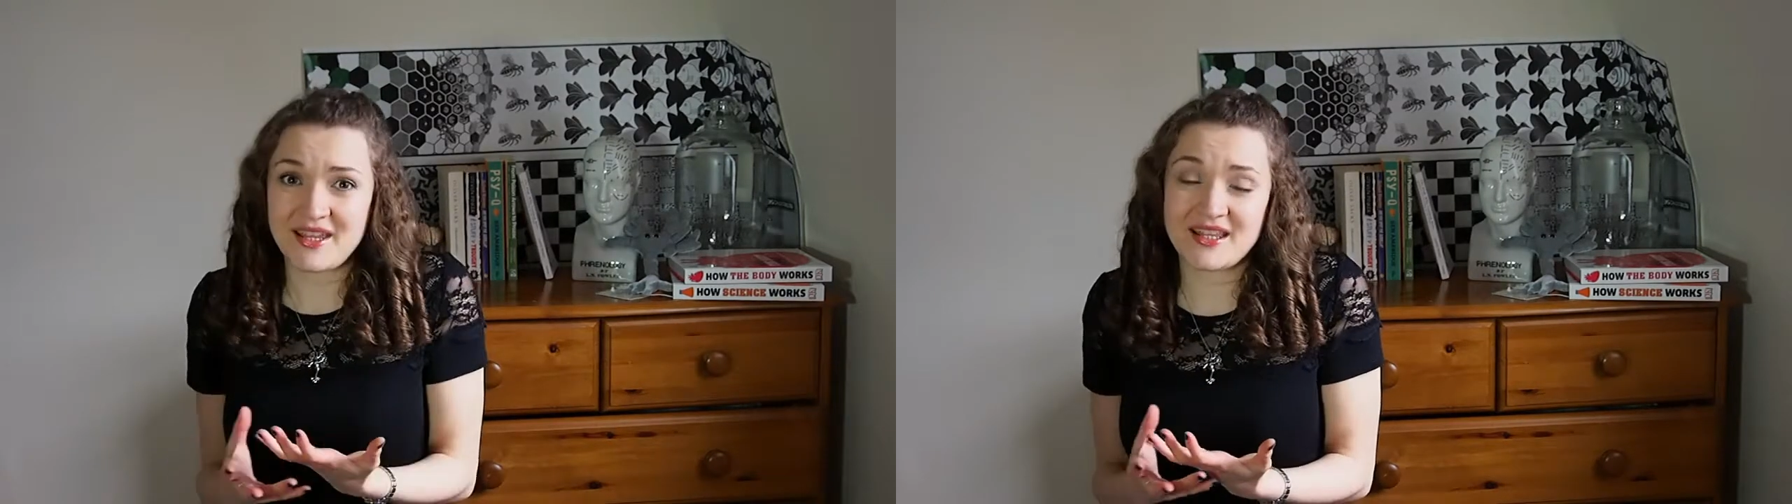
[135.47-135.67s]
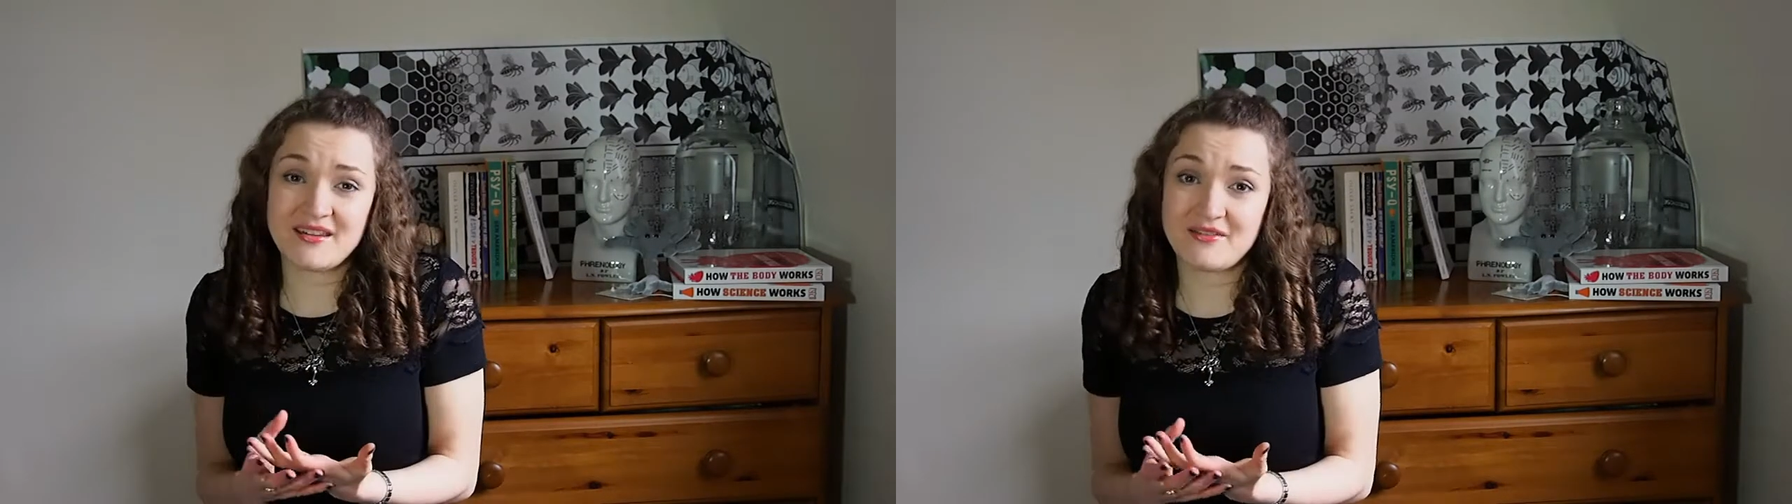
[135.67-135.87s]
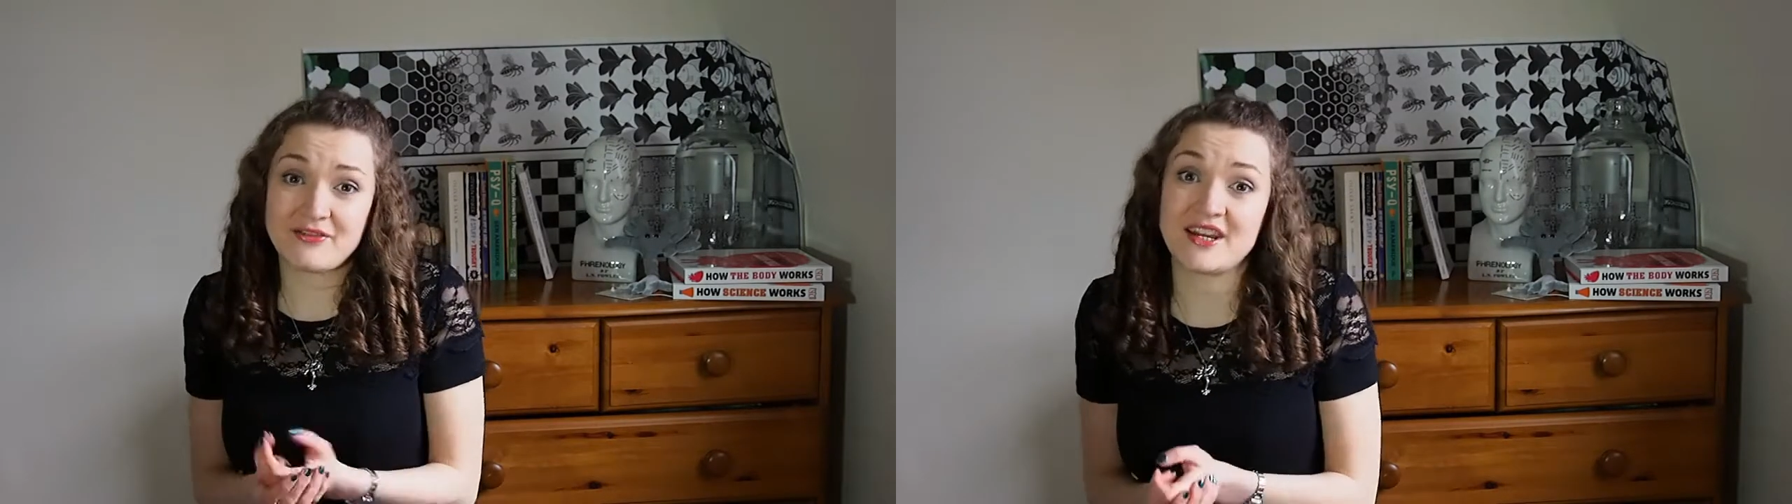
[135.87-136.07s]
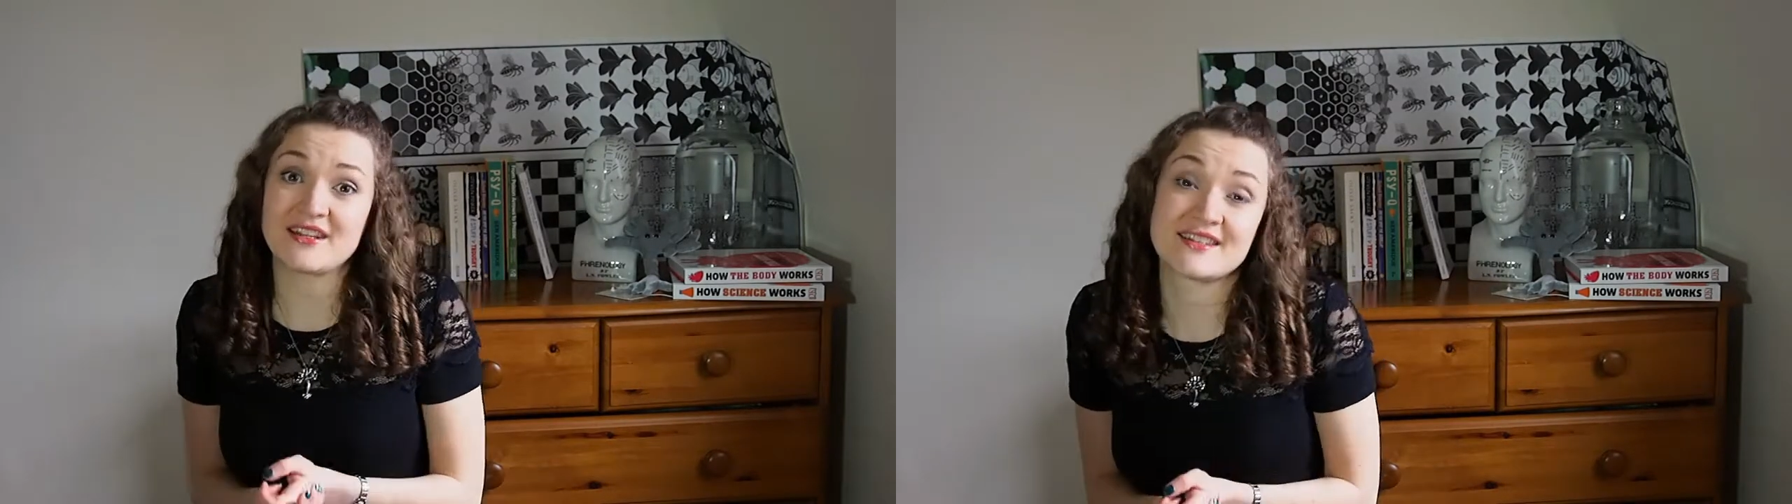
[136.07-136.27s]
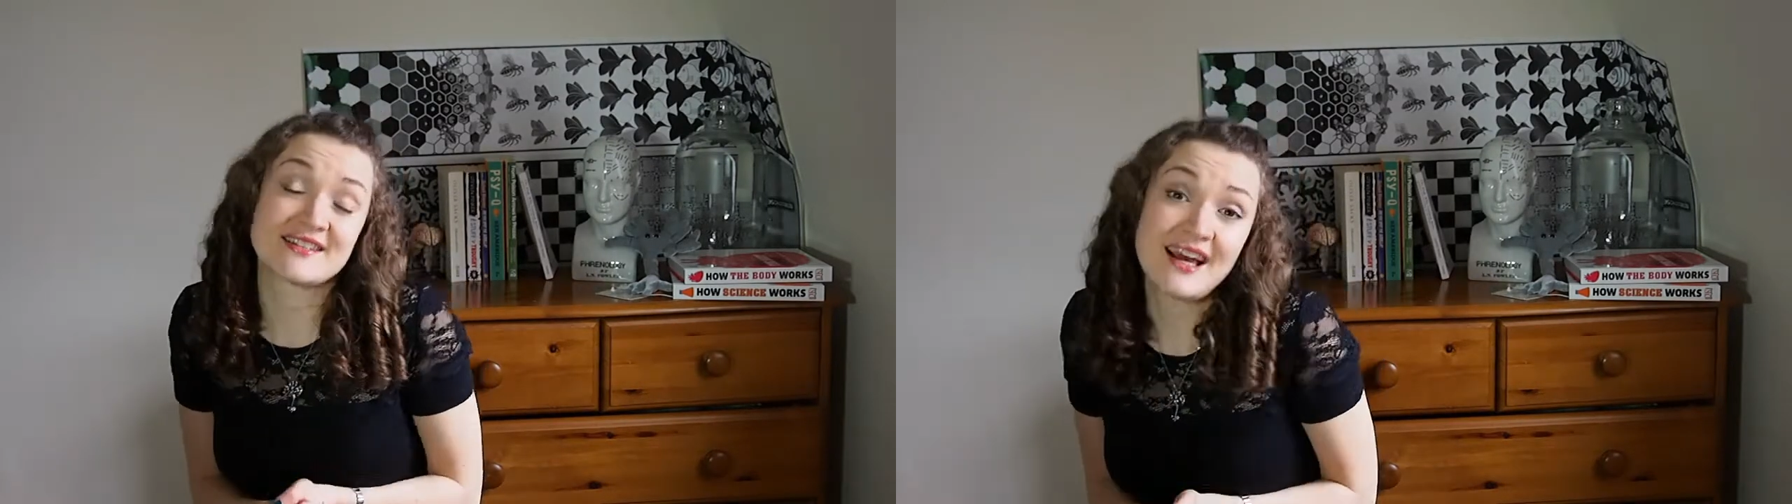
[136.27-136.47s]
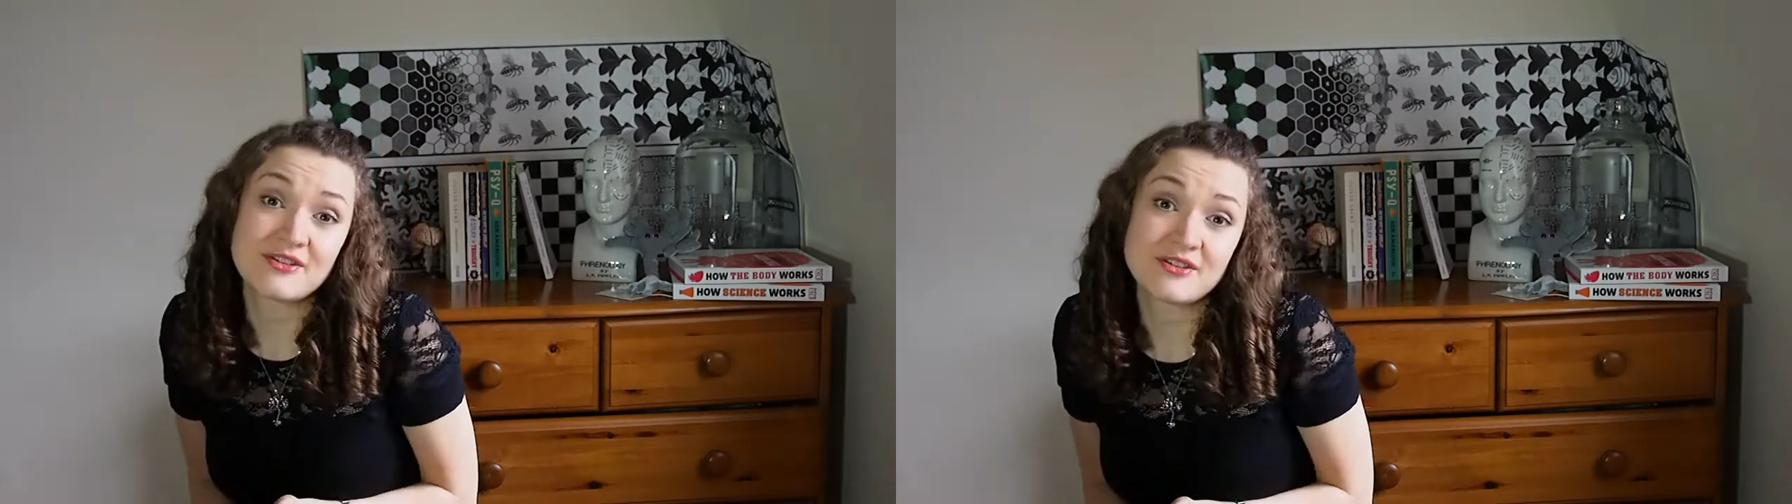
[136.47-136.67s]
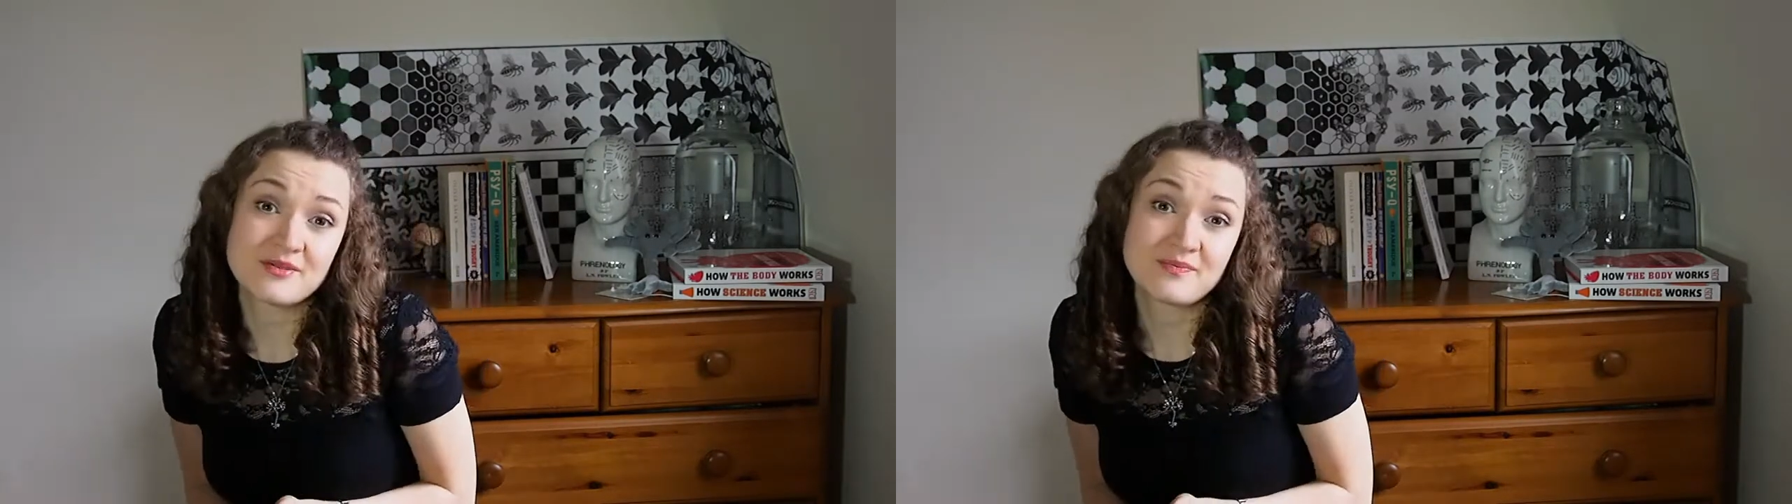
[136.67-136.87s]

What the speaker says: that freaks us out.